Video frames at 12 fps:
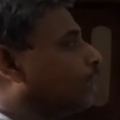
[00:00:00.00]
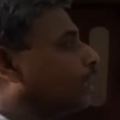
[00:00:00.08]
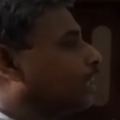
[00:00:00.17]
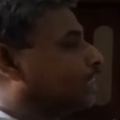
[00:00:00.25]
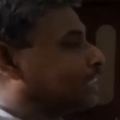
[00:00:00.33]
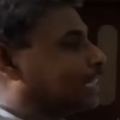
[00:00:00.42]

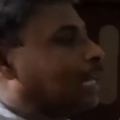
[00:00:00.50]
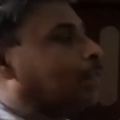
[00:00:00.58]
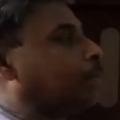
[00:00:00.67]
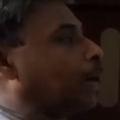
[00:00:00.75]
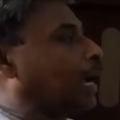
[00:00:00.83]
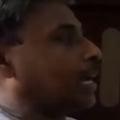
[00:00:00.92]

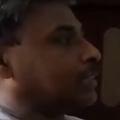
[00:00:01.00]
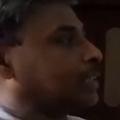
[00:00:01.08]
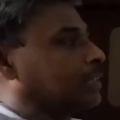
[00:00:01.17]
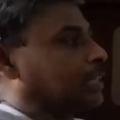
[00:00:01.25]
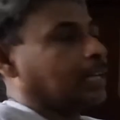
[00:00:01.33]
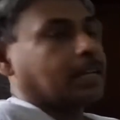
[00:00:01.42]
itself acts
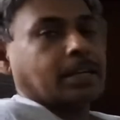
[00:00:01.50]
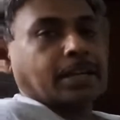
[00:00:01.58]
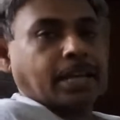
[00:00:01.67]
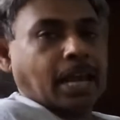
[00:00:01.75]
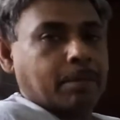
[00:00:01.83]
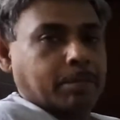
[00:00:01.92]
as a
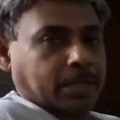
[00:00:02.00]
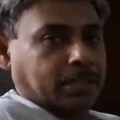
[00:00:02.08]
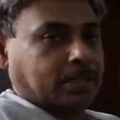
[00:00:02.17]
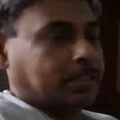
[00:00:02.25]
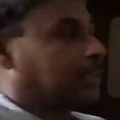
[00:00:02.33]
gamete.